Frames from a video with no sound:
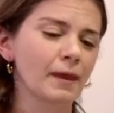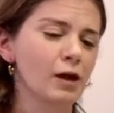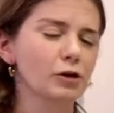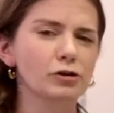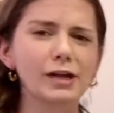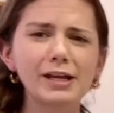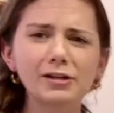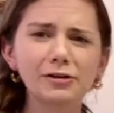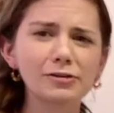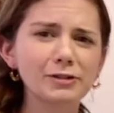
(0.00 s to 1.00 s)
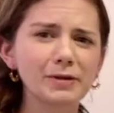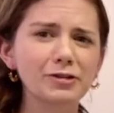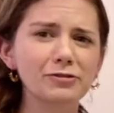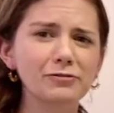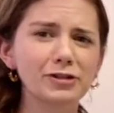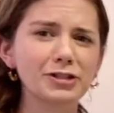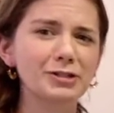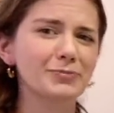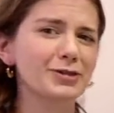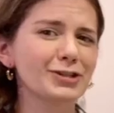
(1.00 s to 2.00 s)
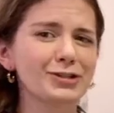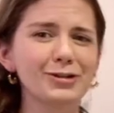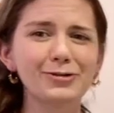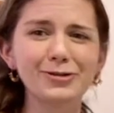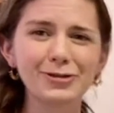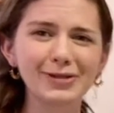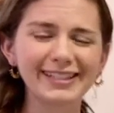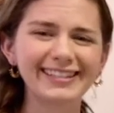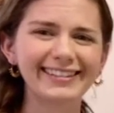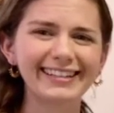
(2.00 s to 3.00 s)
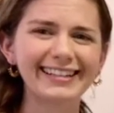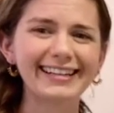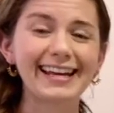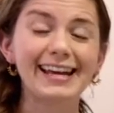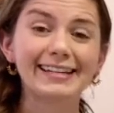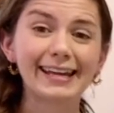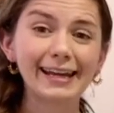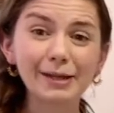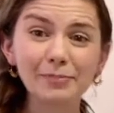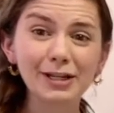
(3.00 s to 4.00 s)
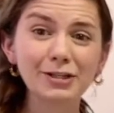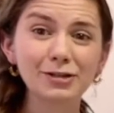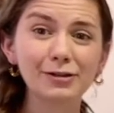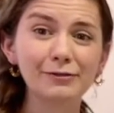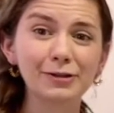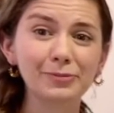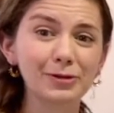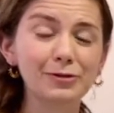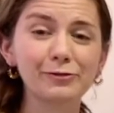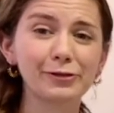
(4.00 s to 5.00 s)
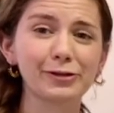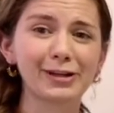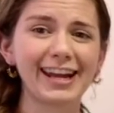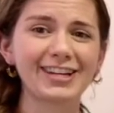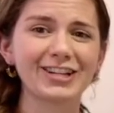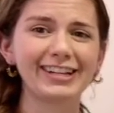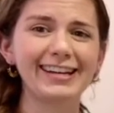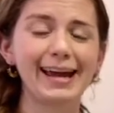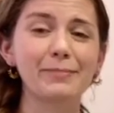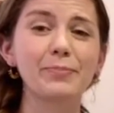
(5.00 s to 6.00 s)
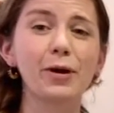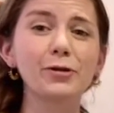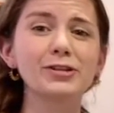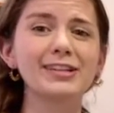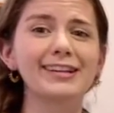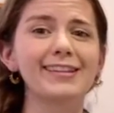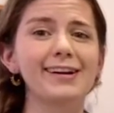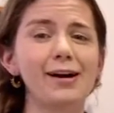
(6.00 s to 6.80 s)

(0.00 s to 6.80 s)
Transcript: Create your own special version, put your own twist on it, take a picture of your beautiful creation, and post it in the